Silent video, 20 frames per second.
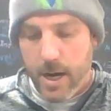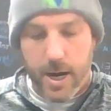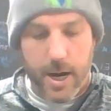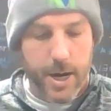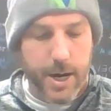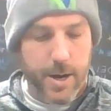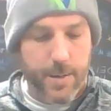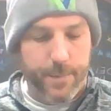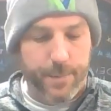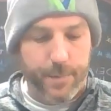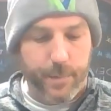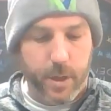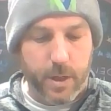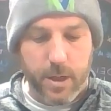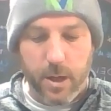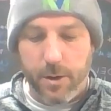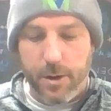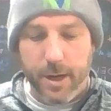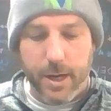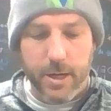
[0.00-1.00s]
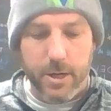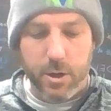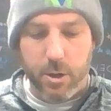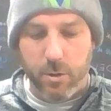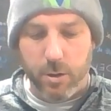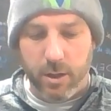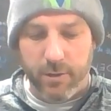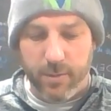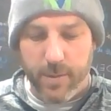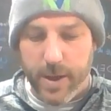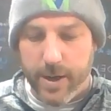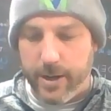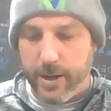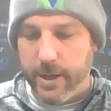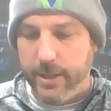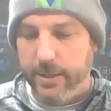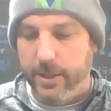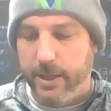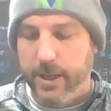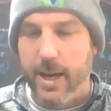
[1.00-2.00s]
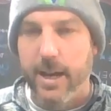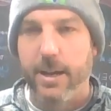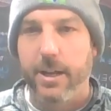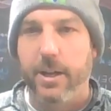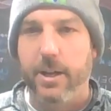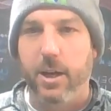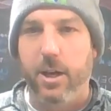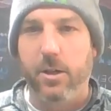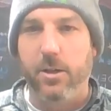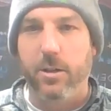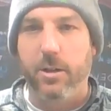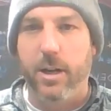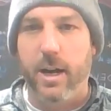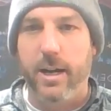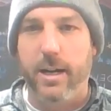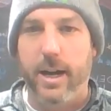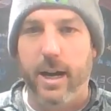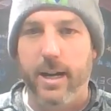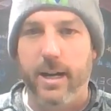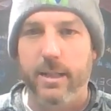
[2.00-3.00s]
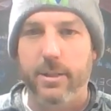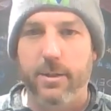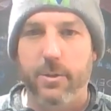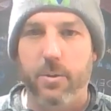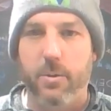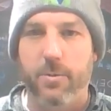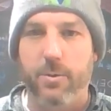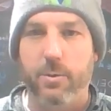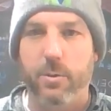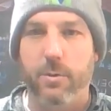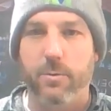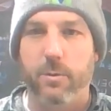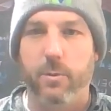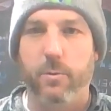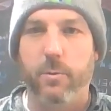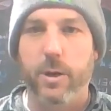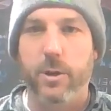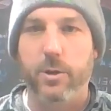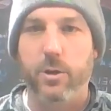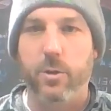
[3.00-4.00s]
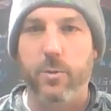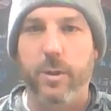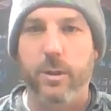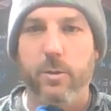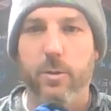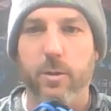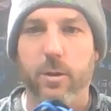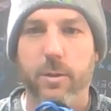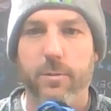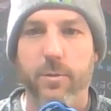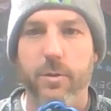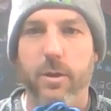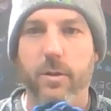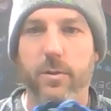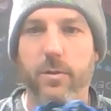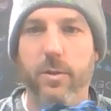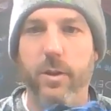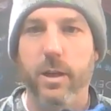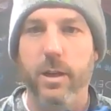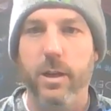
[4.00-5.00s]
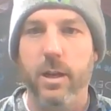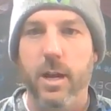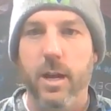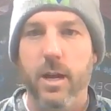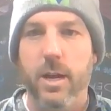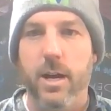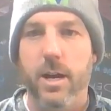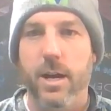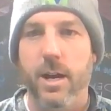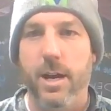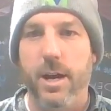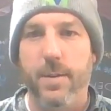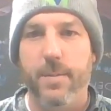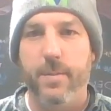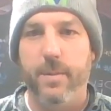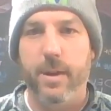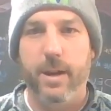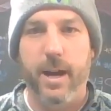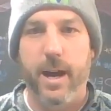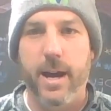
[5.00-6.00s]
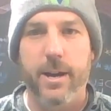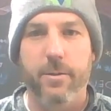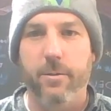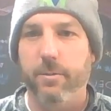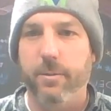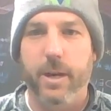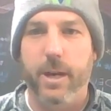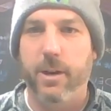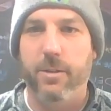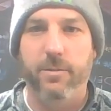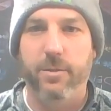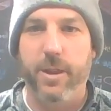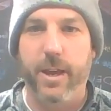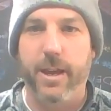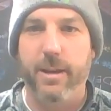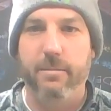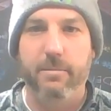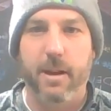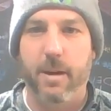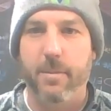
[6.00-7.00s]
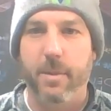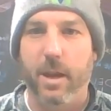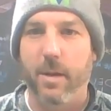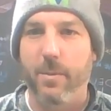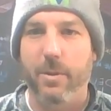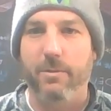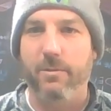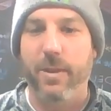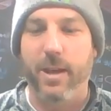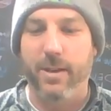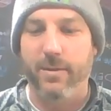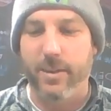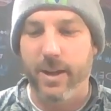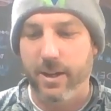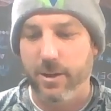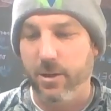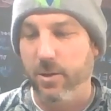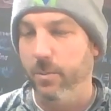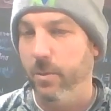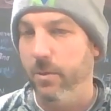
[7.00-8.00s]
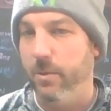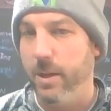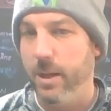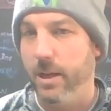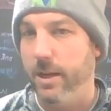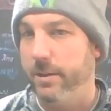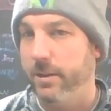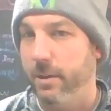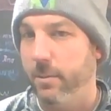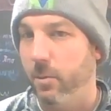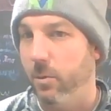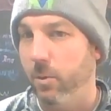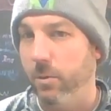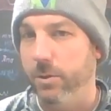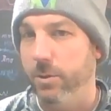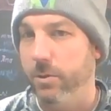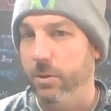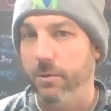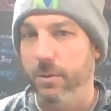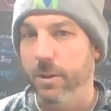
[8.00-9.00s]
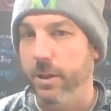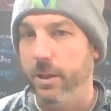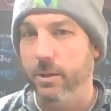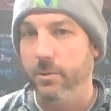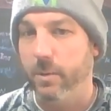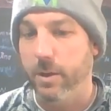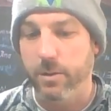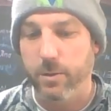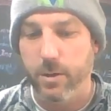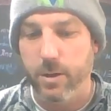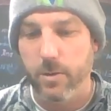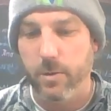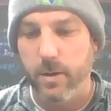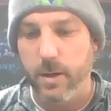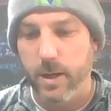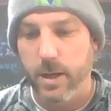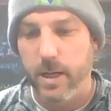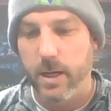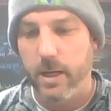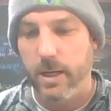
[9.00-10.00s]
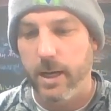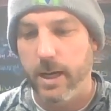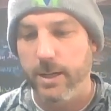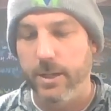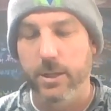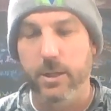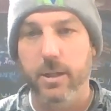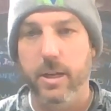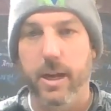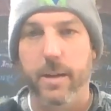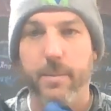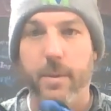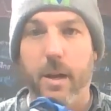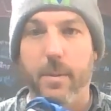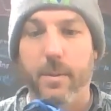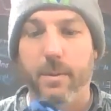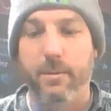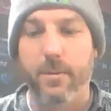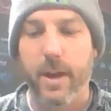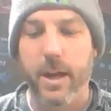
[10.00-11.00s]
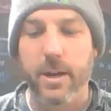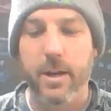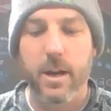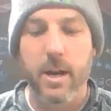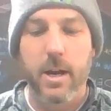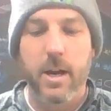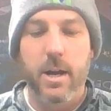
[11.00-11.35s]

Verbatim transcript: The other thing I don't love about it is the kind of the color. I guess they're going for sort of a retro-y look, if you can see it. I don't care for that. I'm not a big fan of that. Could be me because I'm old, so everything is retro. I'm not a big fan.